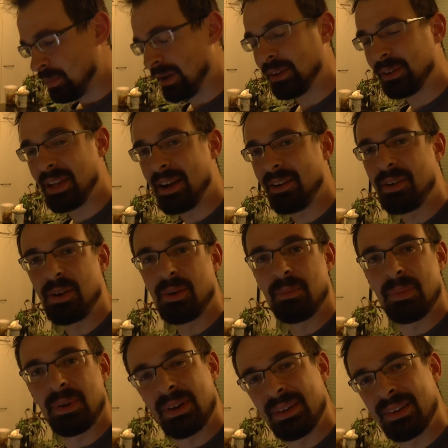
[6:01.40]

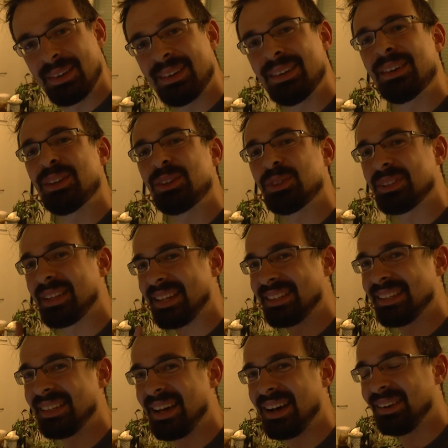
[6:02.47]
Paludarium to test it